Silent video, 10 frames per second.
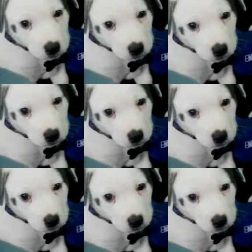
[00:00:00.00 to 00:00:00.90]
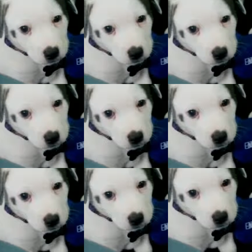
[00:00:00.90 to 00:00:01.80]

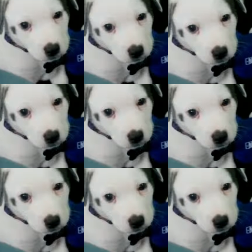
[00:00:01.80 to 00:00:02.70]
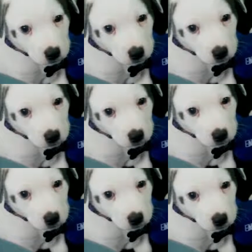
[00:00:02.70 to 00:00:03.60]

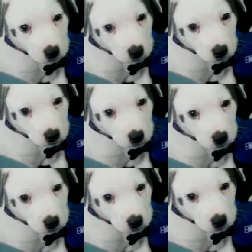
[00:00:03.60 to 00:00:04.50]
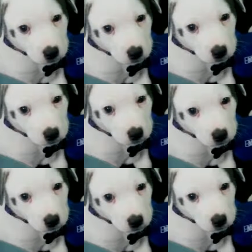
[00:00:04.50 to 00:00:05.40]

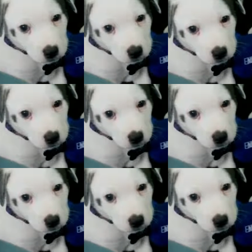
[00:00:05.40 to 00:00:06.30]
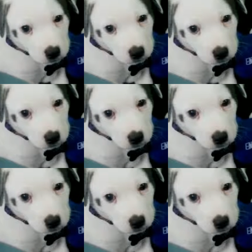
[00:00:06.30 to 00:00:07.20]

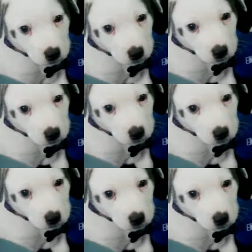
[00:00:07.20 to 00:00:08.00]
No words are spoken by the person on screen.